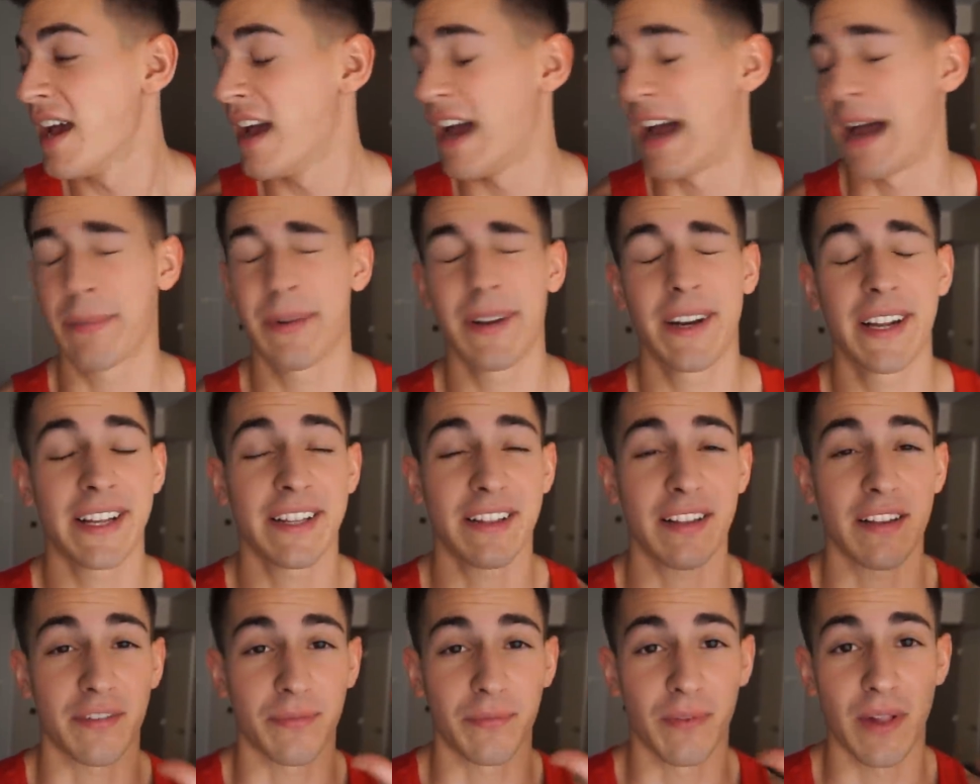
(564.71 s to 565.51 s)
I'm gonna
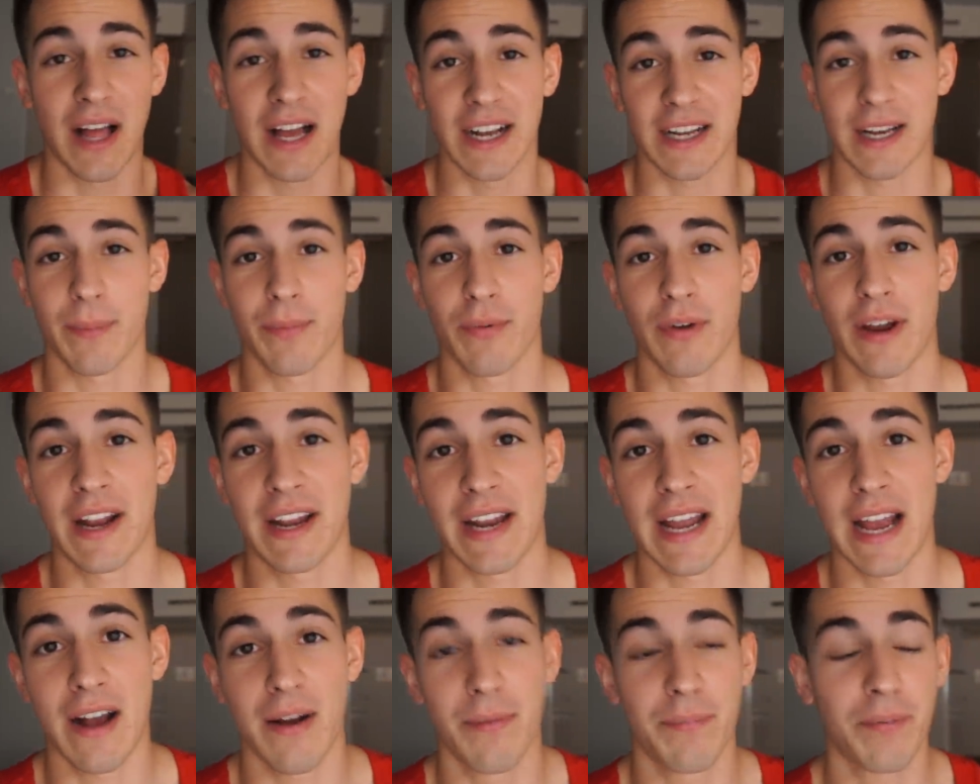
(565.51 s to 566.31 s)
get this vlog up right
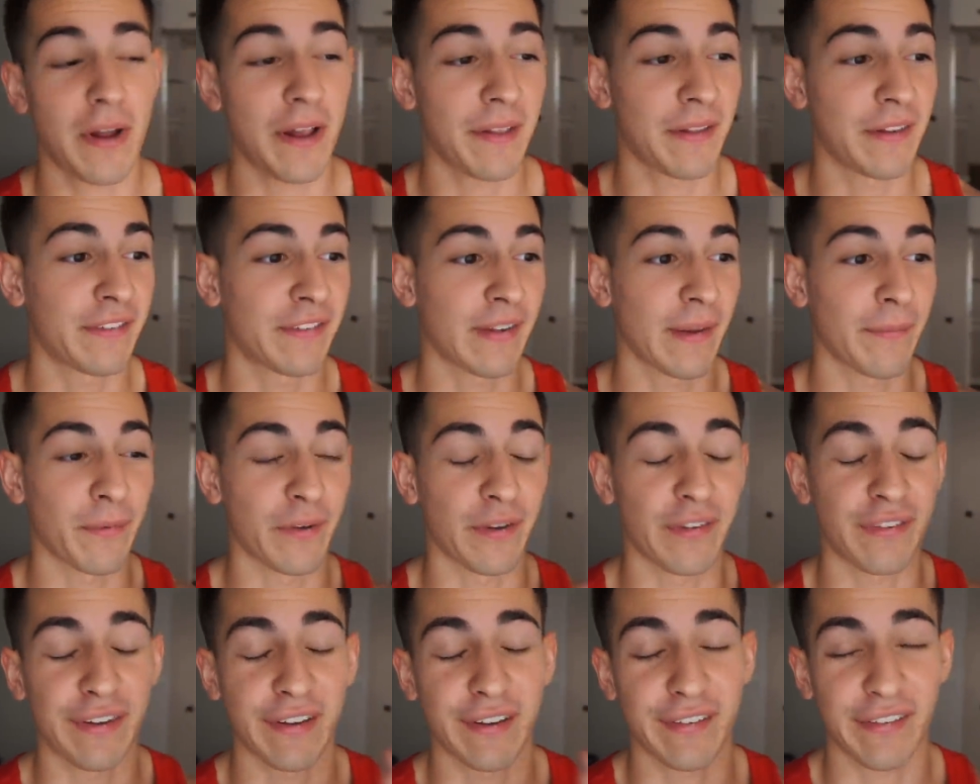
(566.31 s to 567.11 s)
now. I probably slept
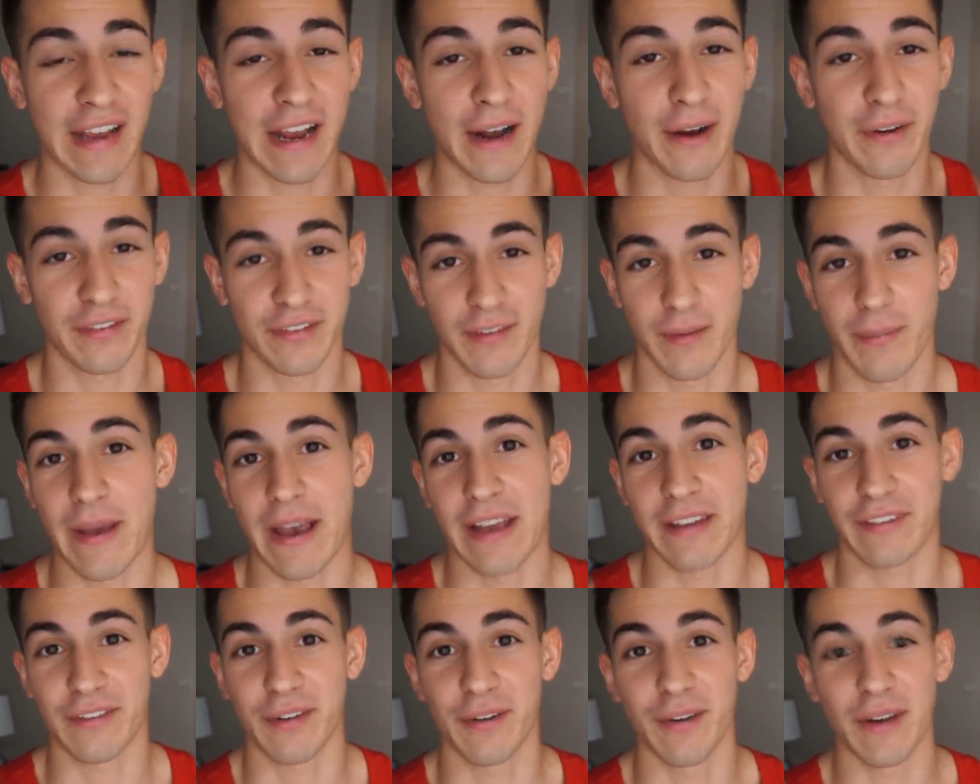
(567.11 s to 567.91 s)
for six hours in the
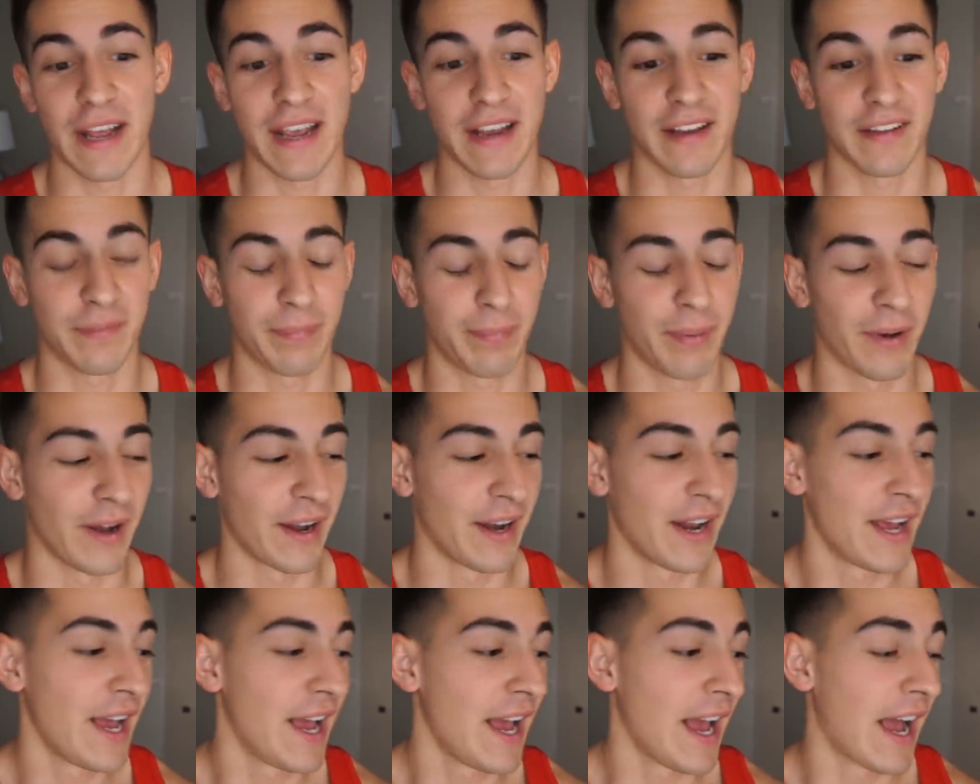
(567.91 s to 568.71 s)
past two days,
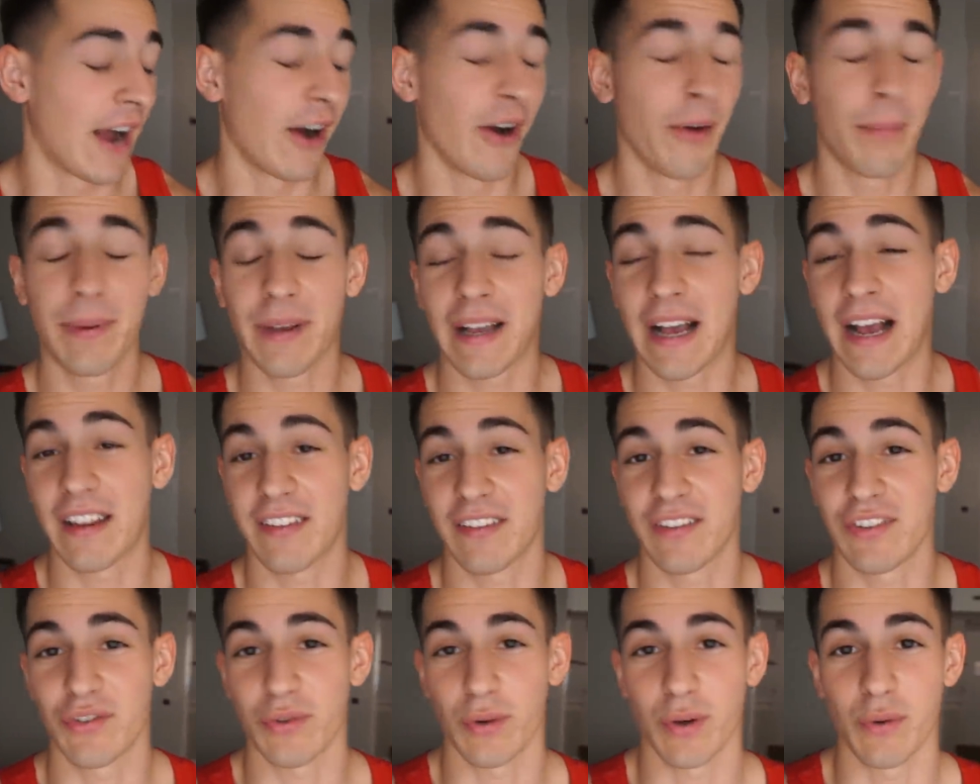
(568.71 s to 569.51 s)
but I hope you
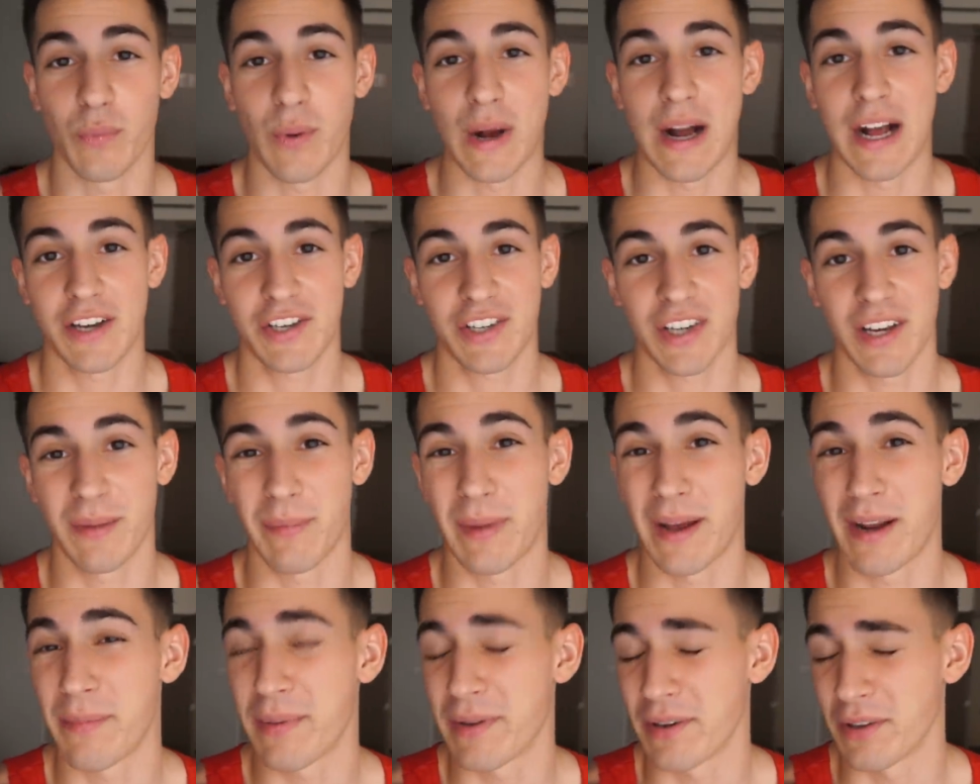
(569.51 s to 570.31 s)
guys enjoyed watching. It
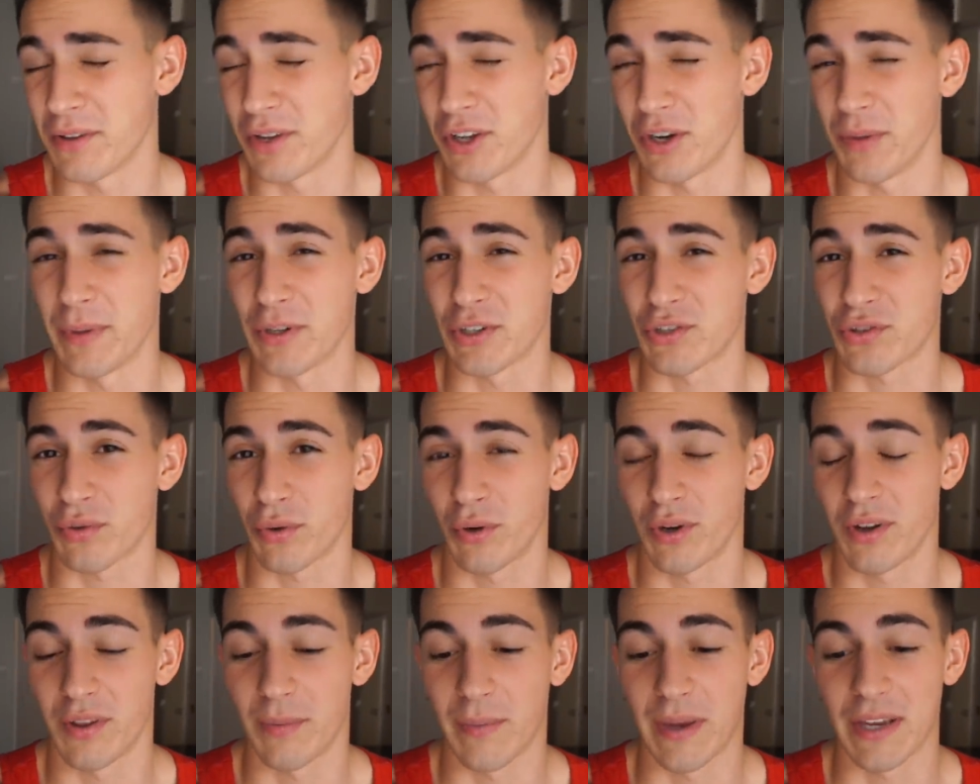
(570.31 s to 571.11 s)
might have been a little bit
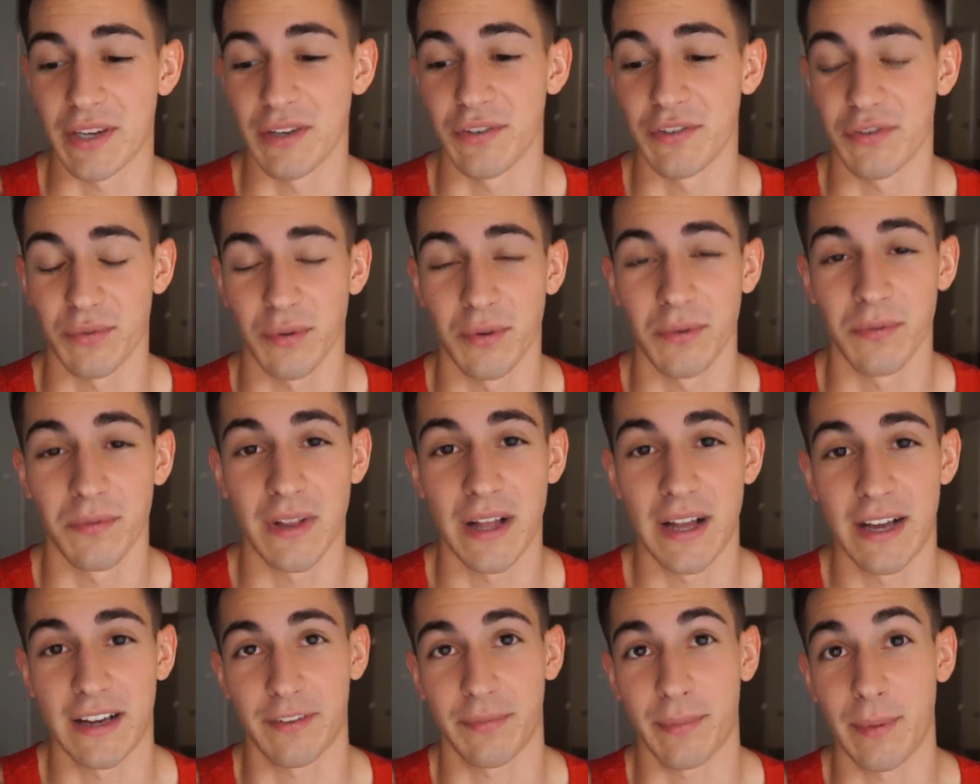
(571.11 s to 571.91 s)
shorter than my usual
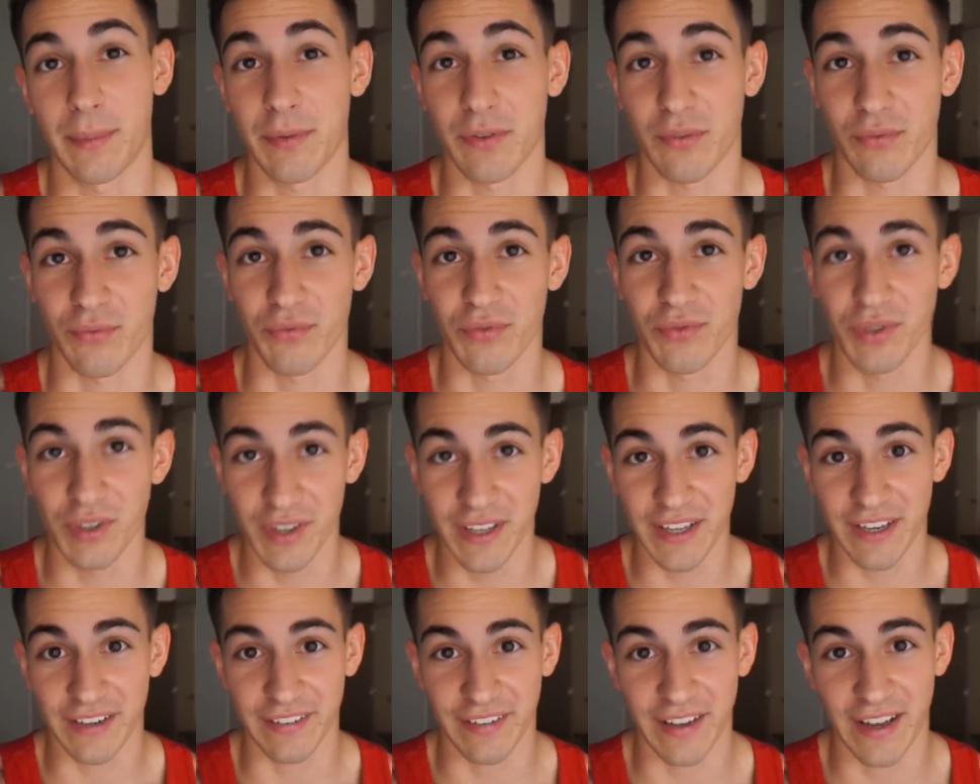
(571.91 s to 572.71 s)
vlogs, but I'm just
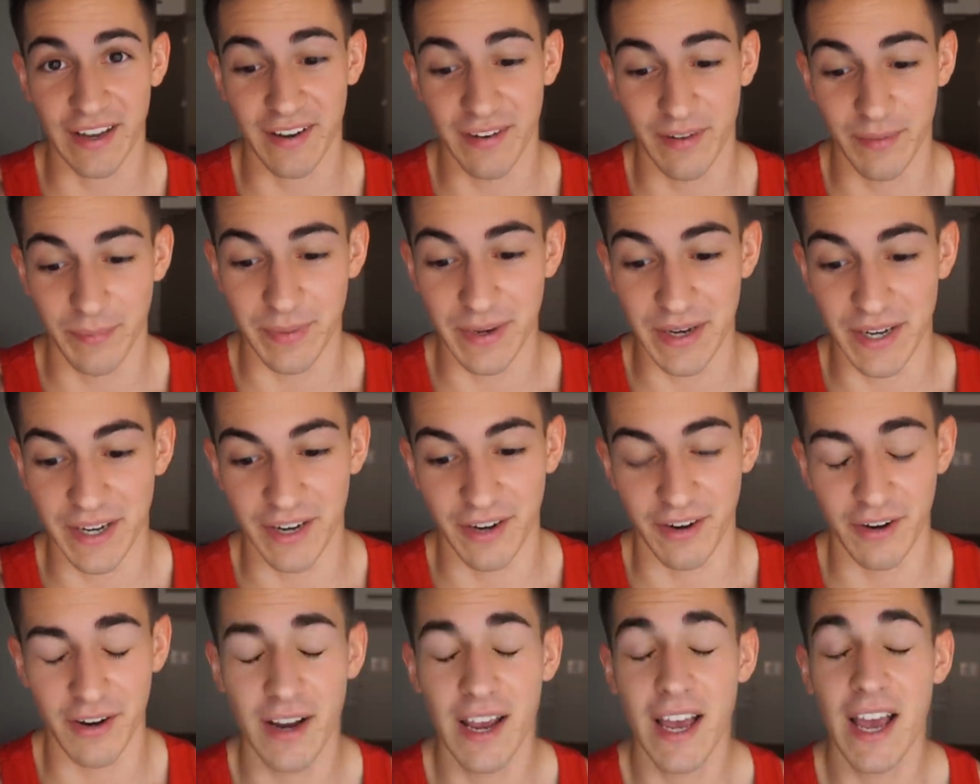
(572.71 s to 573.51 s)
really excited to be
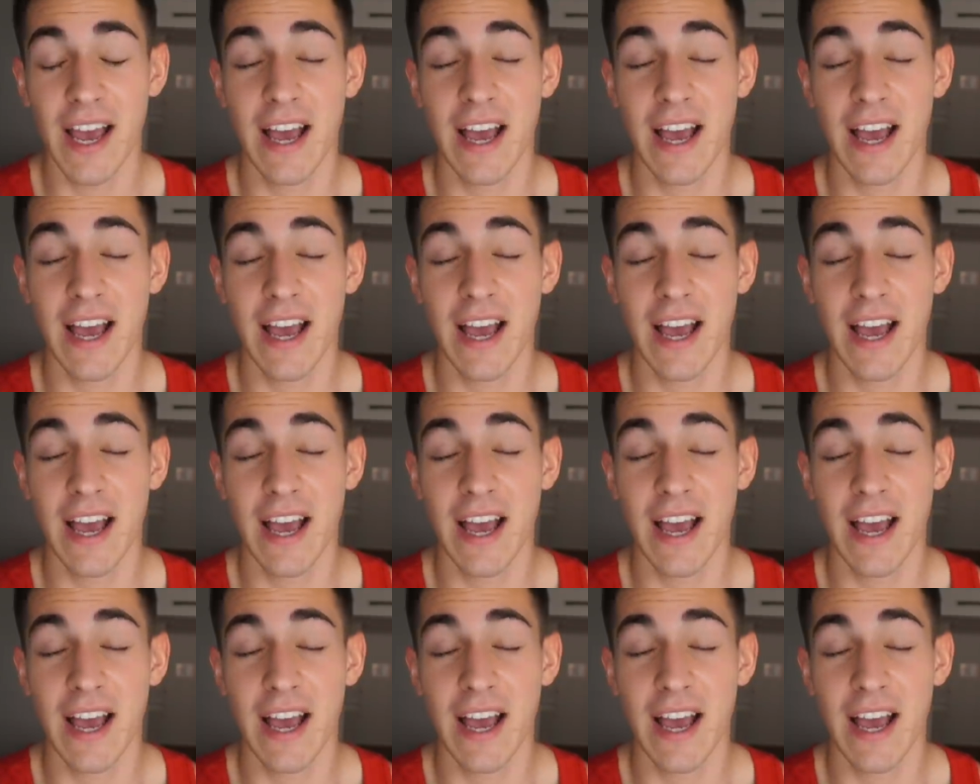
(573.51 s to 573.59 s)
here.